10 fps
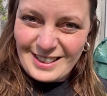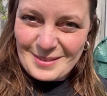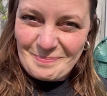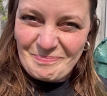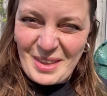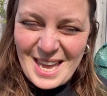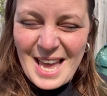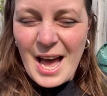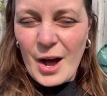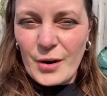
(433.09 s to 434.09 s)
them.
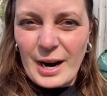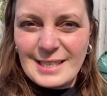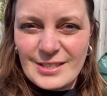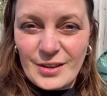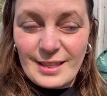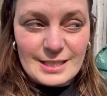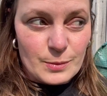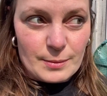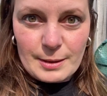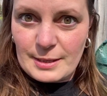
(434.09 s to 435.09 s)
All right, so that's what
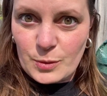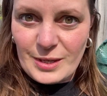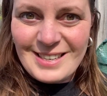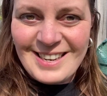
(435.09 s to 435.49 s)
I'm going to be doing.